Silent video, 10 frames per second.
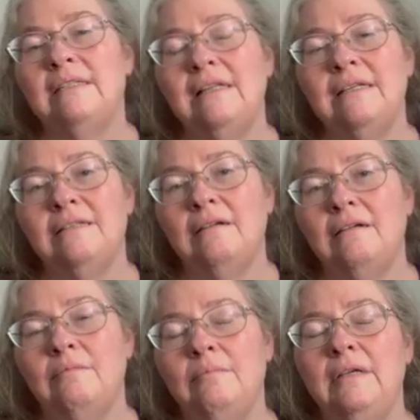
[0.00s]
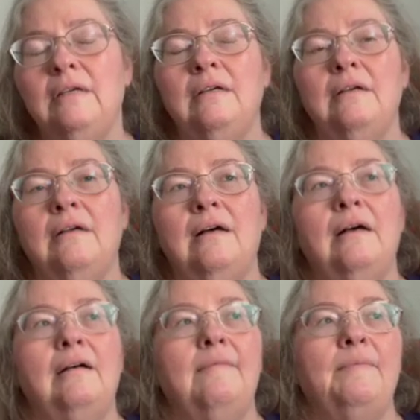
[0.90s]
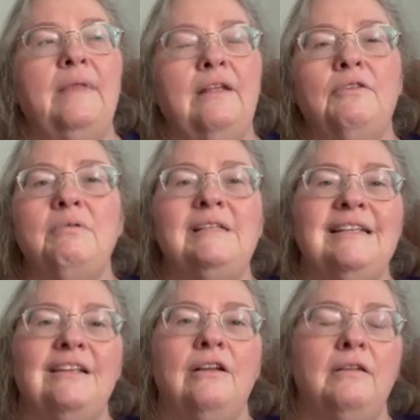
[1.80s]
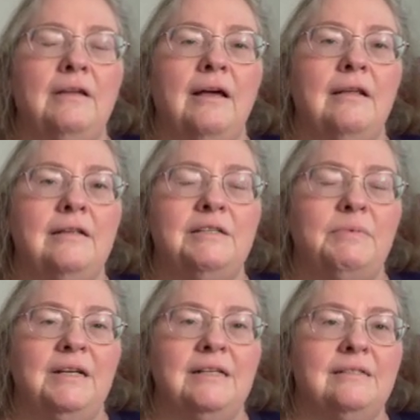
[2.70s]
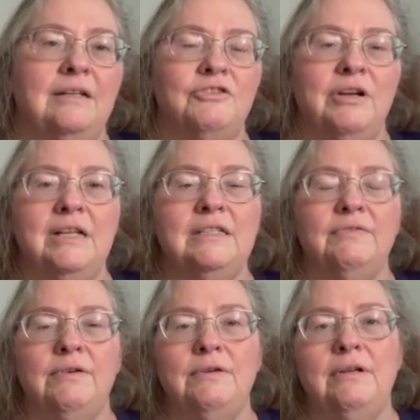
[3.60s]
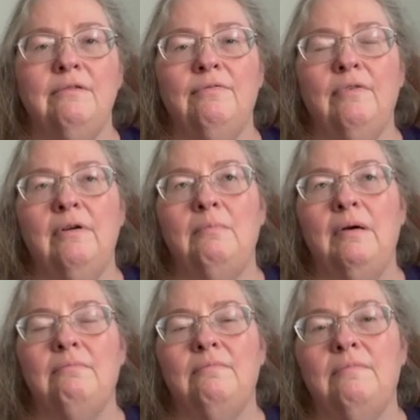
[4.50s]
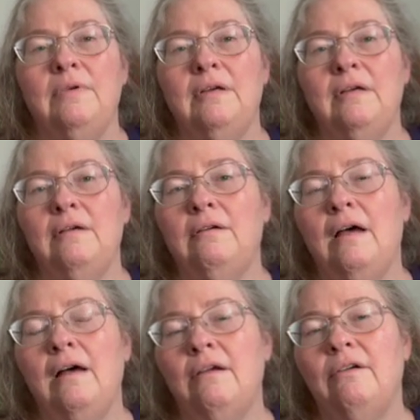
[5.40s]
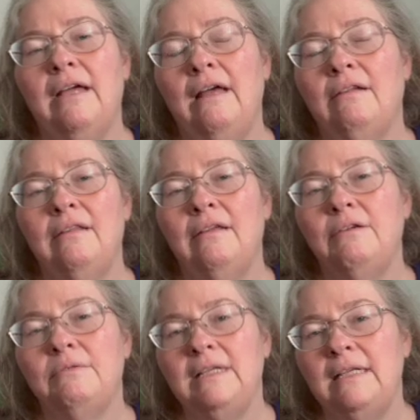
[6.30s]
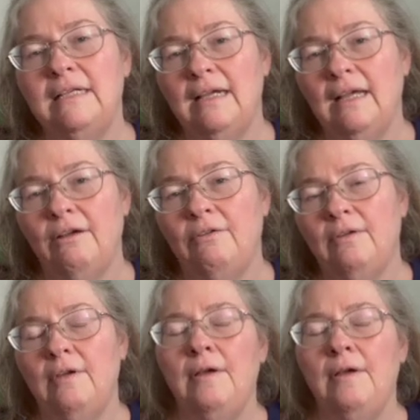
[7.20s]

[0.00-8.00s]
last time. The only reason I know that is because I transferred it from higher count, I think it was 18 count,